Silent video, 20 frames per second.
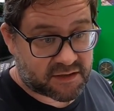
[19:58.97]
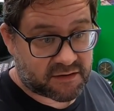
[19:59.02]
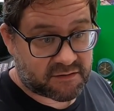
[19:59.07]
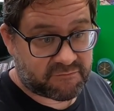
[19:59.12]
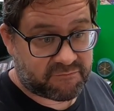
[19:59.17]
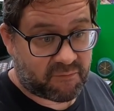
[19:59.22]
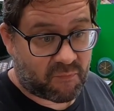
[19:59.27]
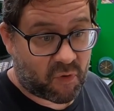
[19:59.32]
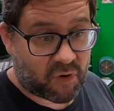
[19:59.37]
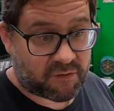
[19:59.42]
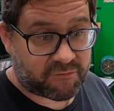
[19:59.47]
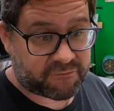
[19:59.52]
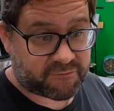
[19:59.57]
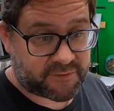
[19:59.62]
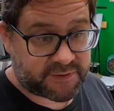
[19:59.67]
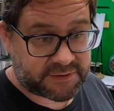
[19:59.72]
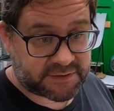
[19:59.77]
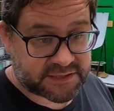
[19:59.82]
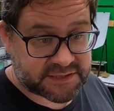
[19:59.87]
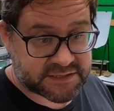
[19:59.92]
of more
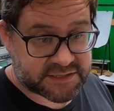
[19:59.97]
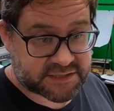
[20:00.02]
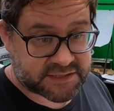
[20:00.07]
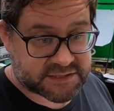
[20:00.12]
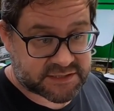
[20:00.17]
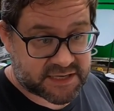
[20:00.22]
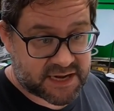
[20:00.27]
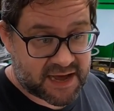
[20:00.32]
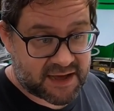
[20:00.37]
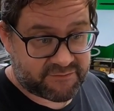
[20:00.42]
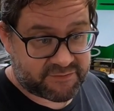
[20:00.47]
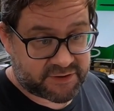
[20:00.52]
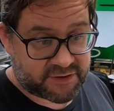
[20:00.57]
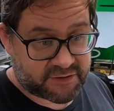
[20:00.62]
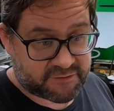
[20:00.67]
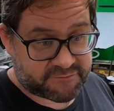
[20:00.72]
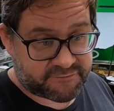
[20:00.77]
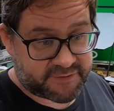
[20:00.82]
free listings and having your